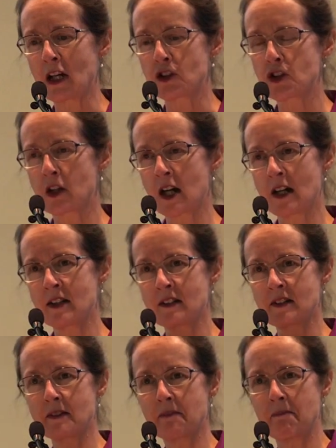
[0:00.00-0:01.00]
a
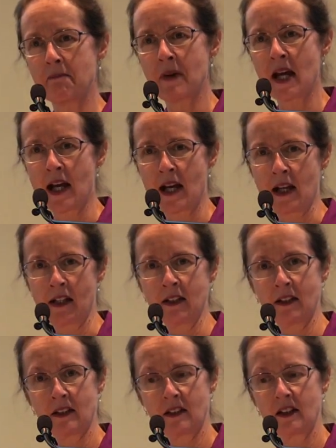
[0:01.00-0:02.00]
trans man,